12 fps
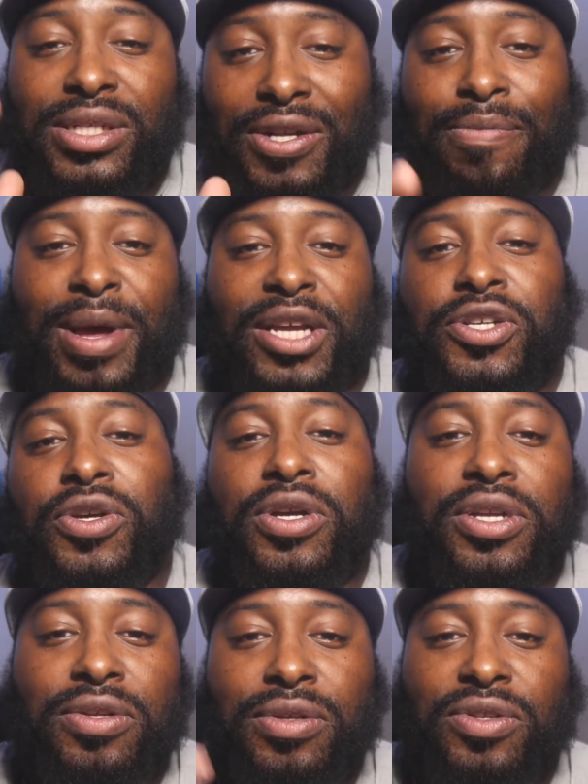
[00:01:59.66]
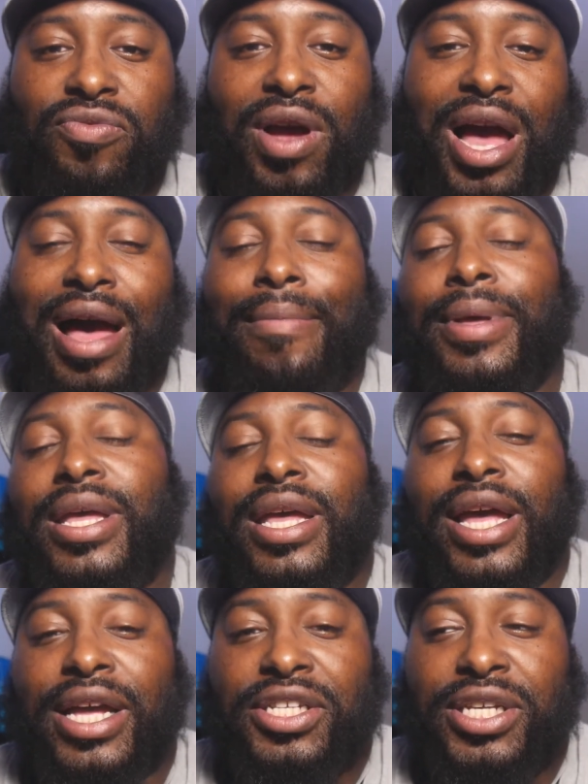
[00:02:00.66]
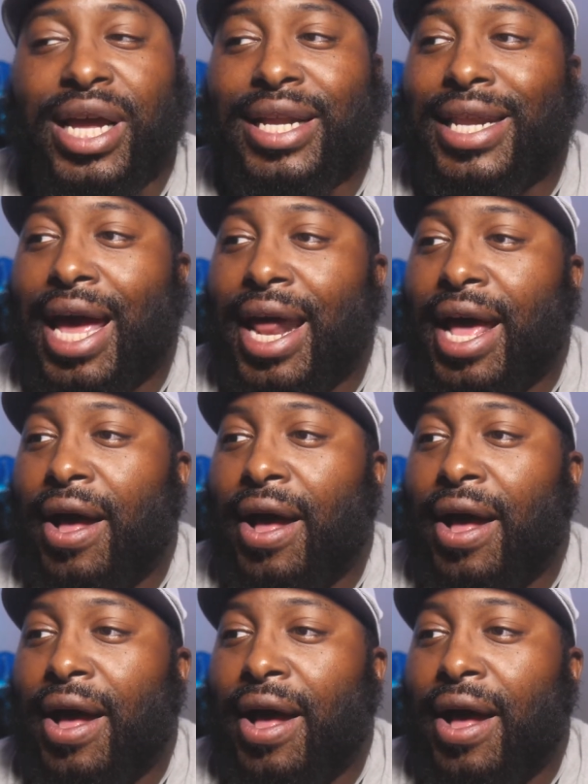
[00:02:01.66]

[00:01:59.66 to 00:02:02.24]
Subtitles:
So make sure you subscribe and check that